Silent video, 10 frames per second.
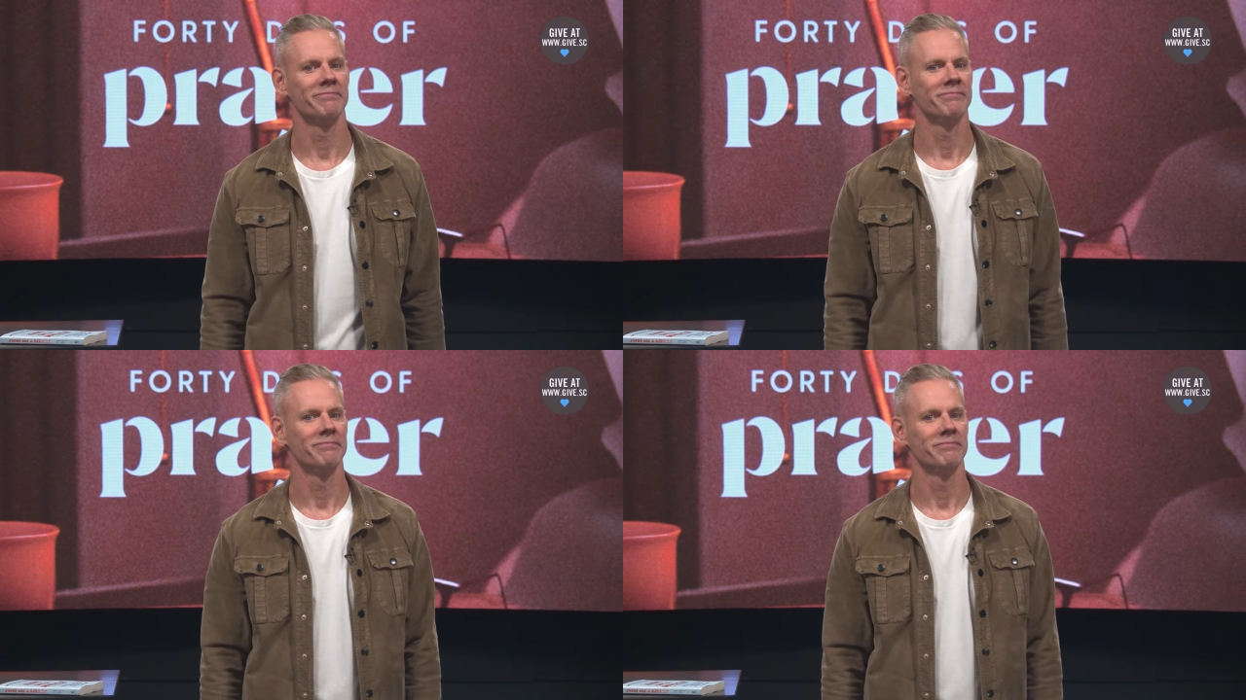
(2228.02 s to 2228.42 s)

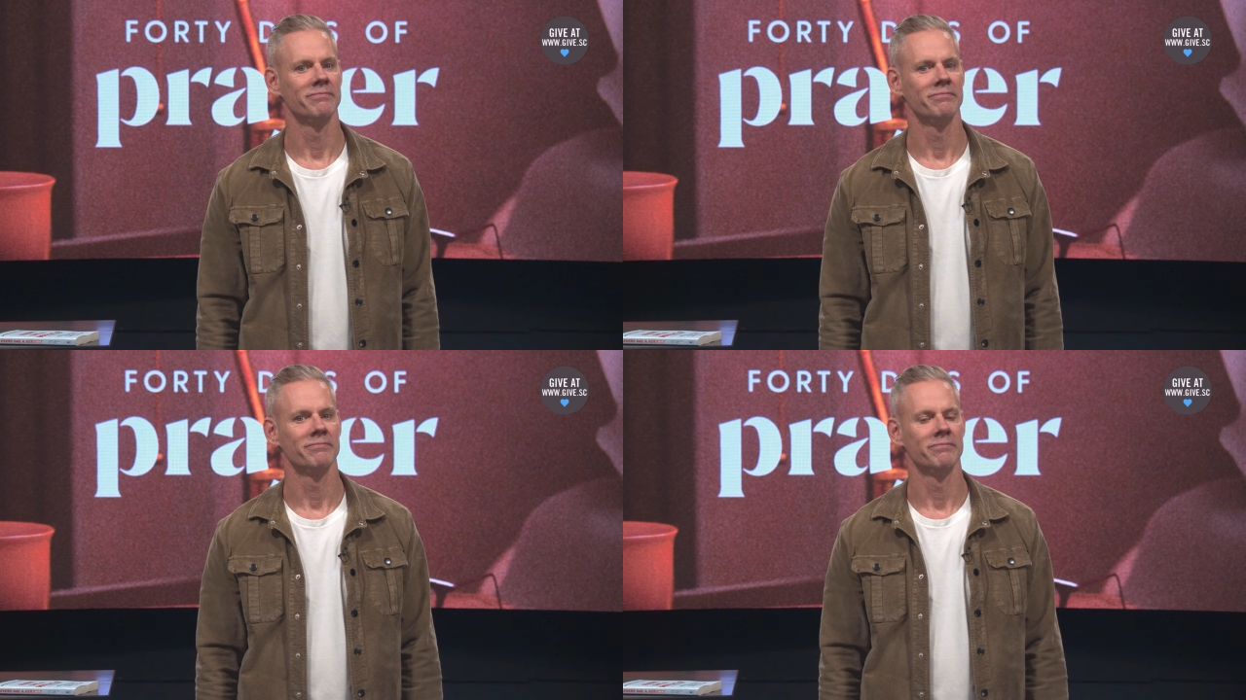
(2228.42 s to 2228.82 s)

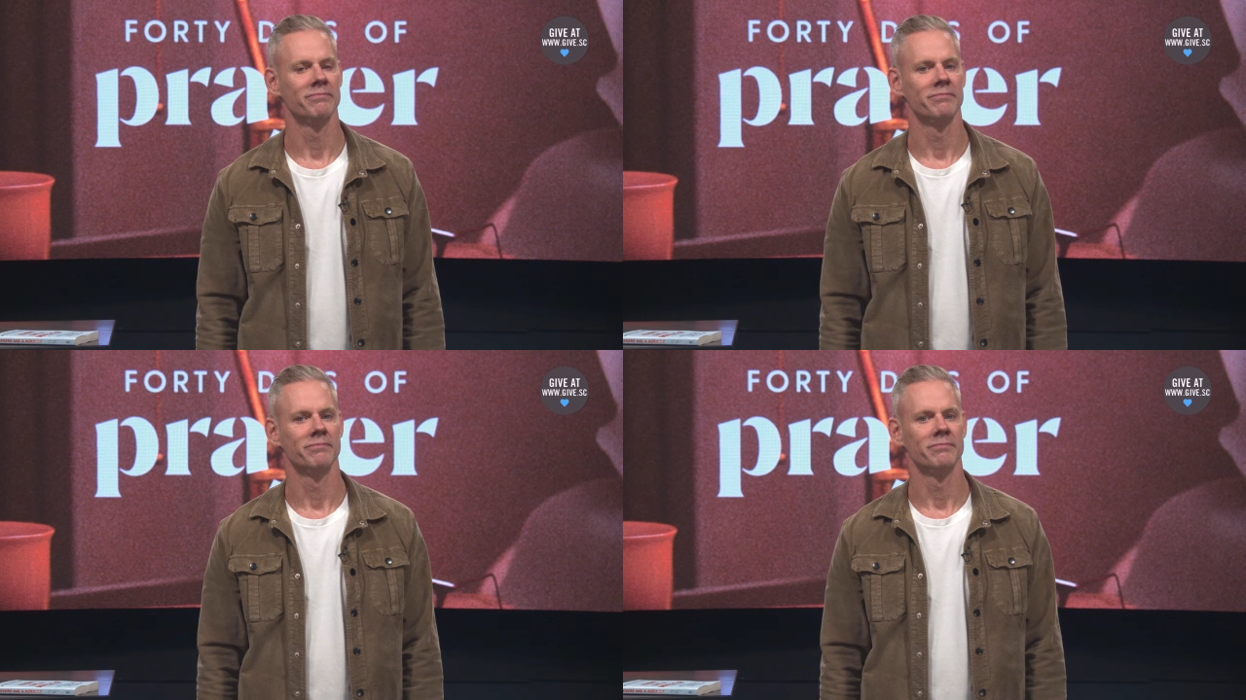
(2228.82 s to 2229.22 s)

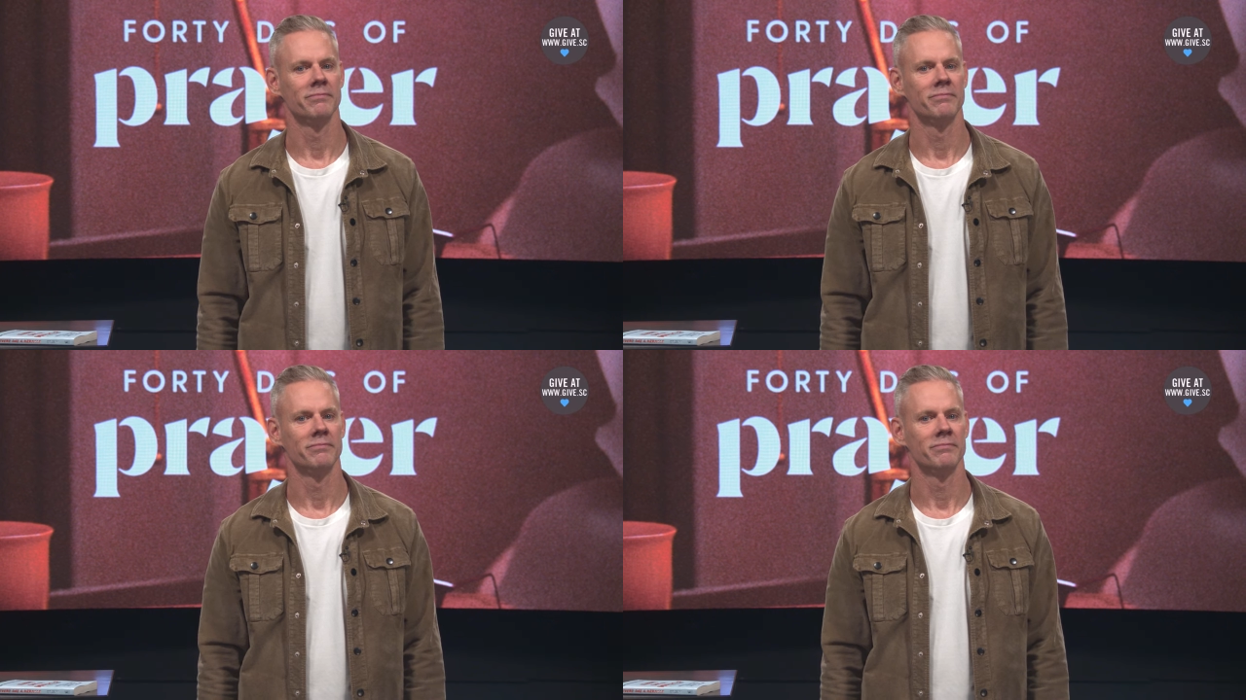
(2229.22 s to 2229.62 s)

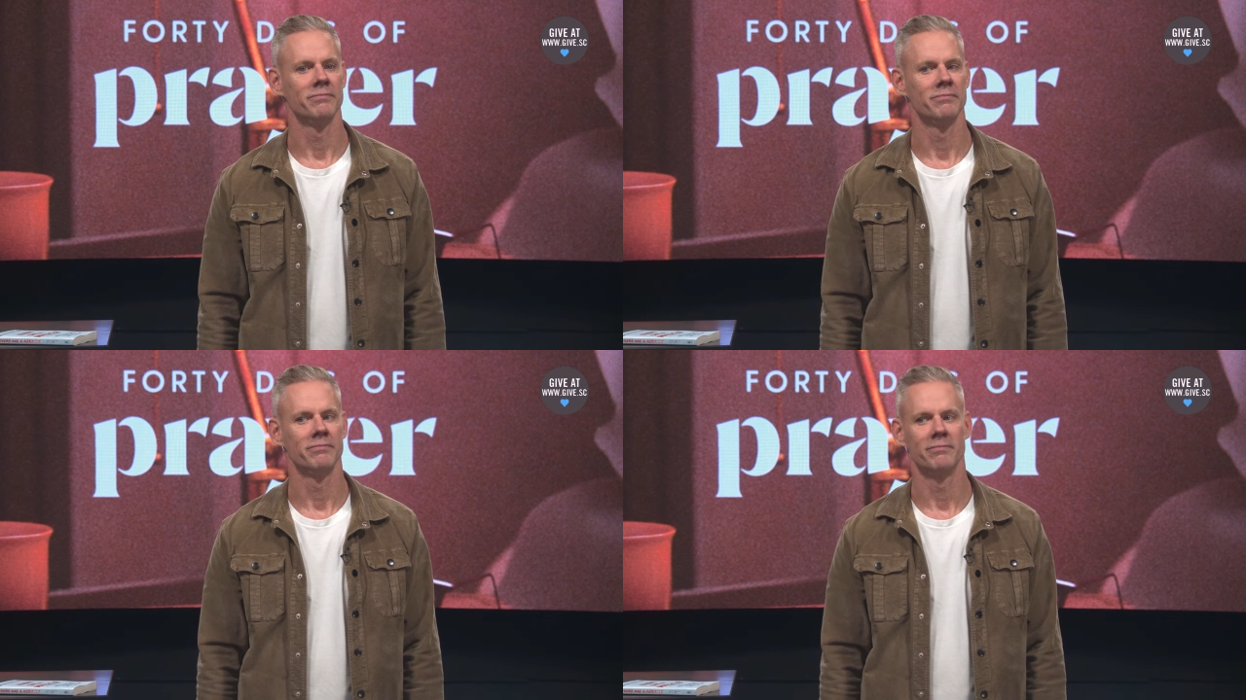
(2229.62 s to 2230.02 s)

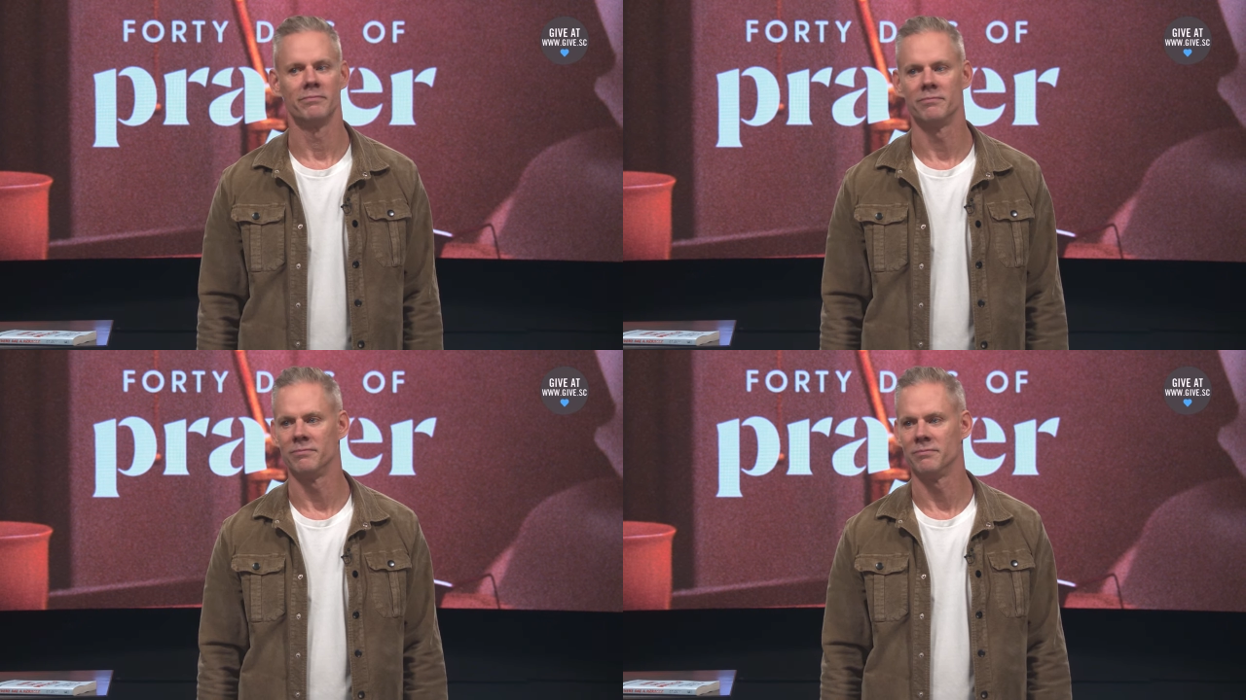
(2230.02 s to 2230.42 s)

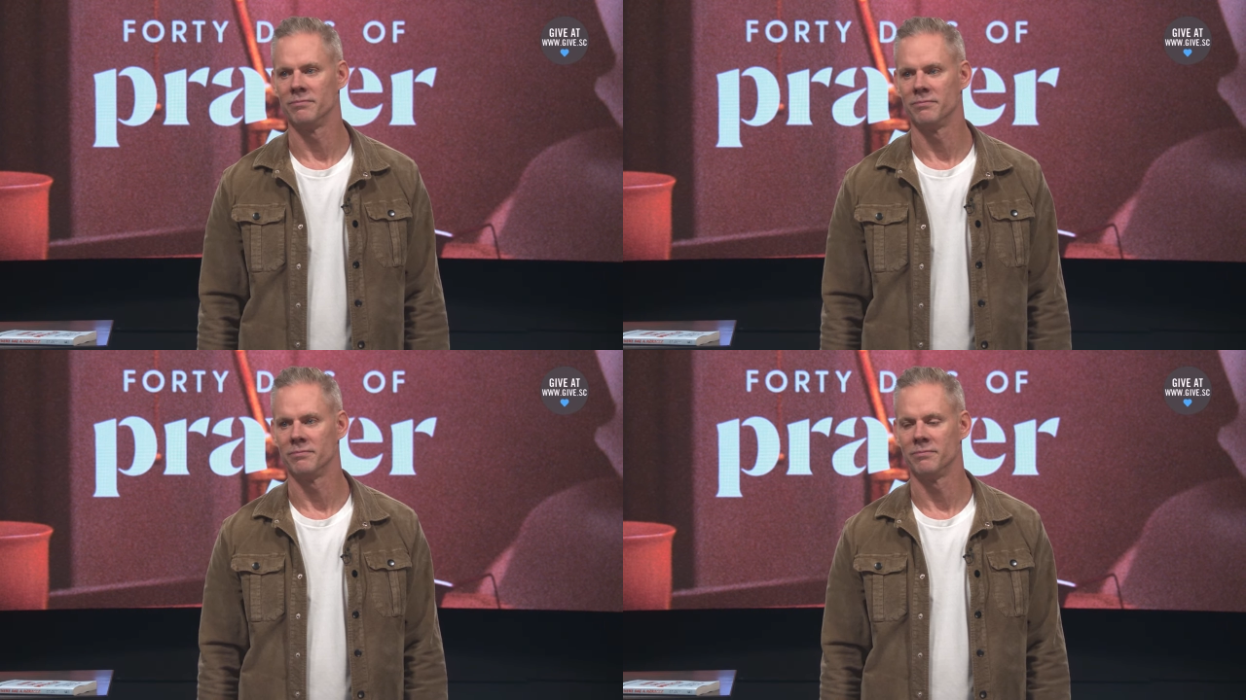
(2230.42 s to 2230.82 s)

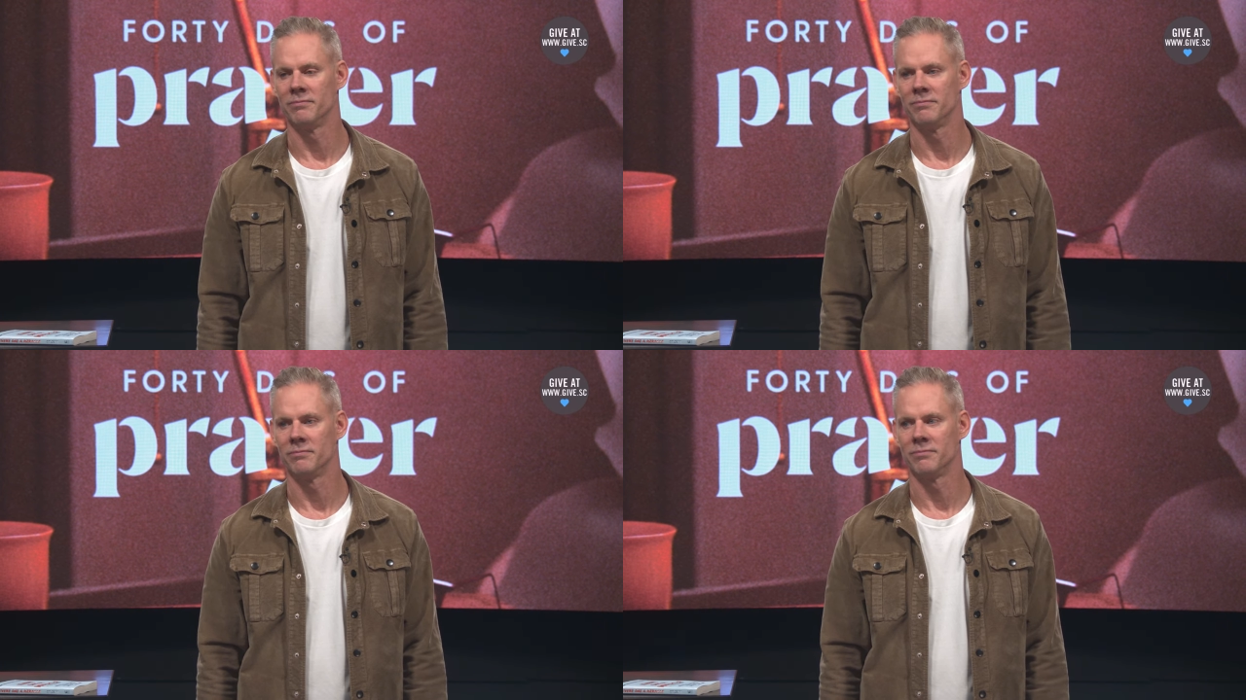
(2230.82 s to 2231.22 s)

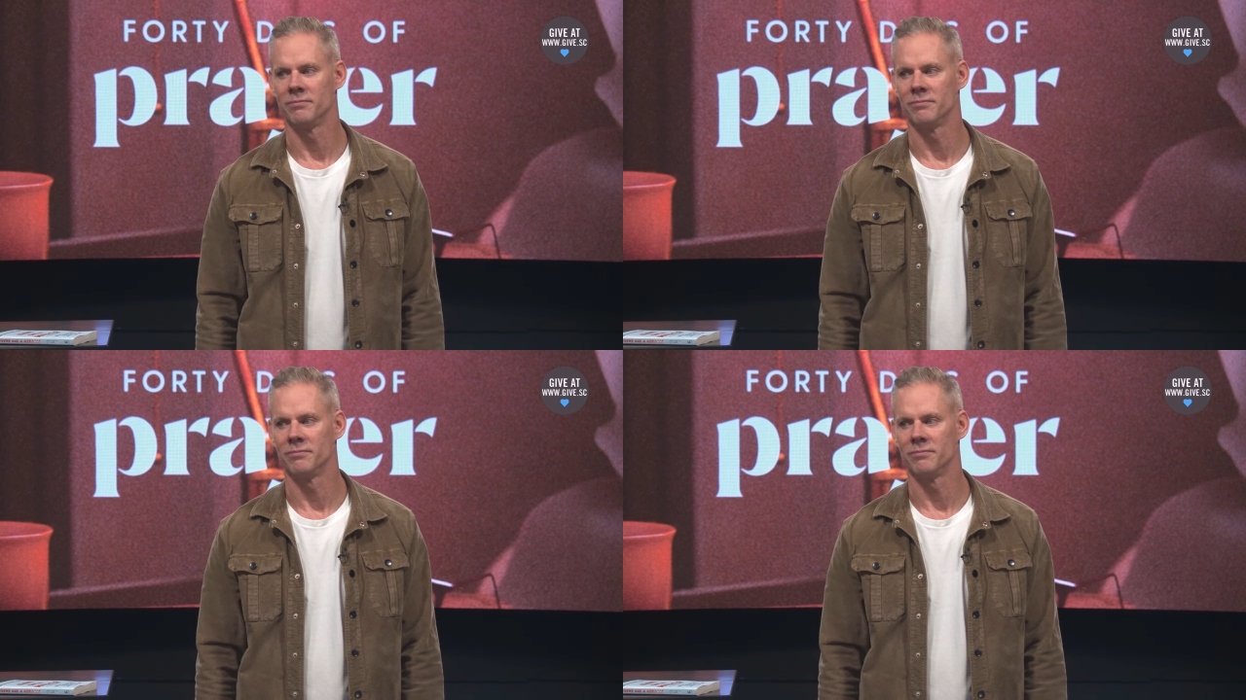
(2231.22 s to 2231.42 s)
Nobody speaks.